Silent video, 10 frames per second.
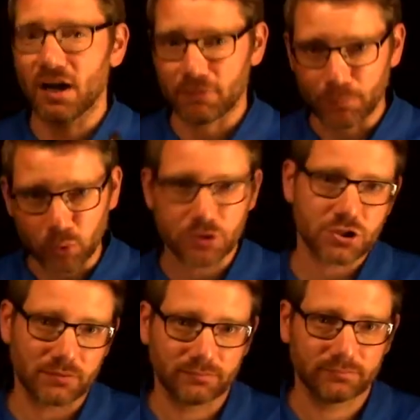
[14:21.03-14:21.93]
of
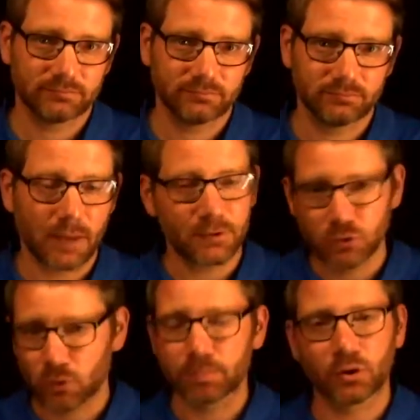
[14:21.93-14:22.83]
abortion. Maybe
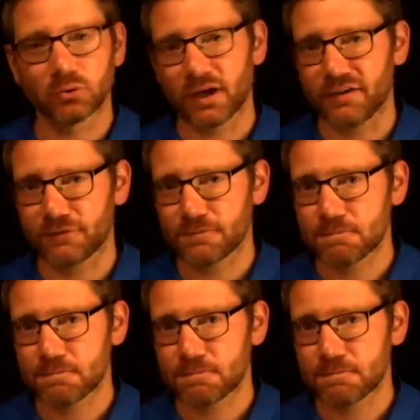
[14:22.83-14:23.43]
you're pro-life